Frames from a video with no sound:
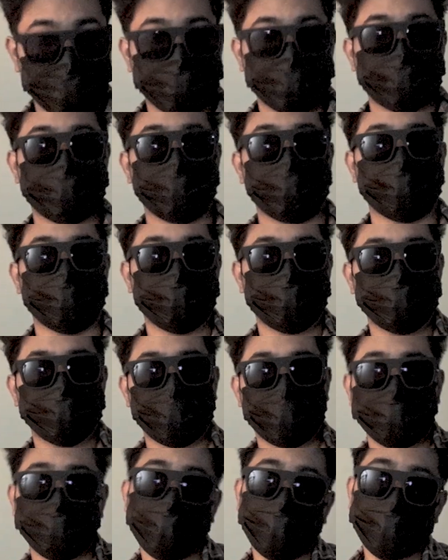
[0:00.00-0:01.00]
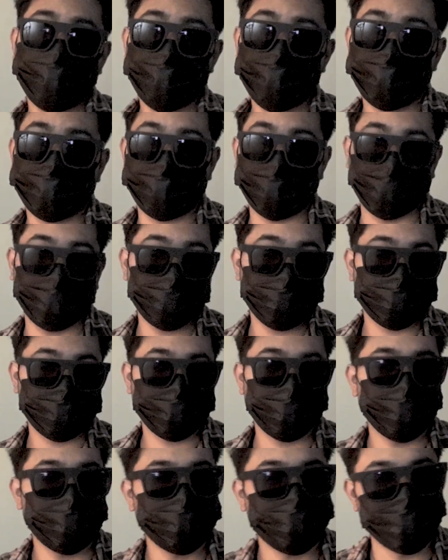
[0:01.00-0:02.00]
is finished, and YouTube thinks
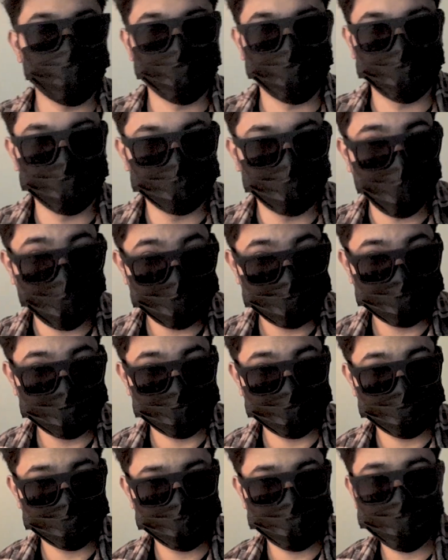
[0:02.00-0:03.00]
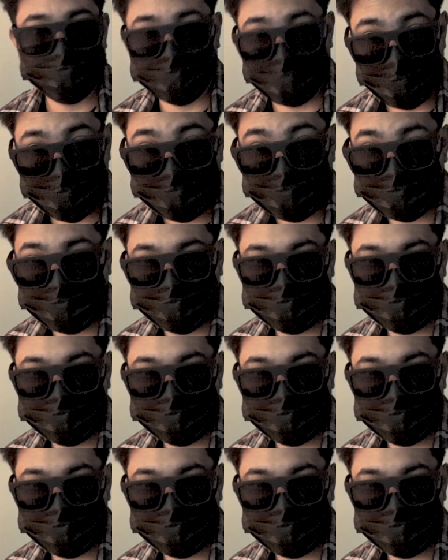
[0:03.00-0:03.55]
you'll like it. So,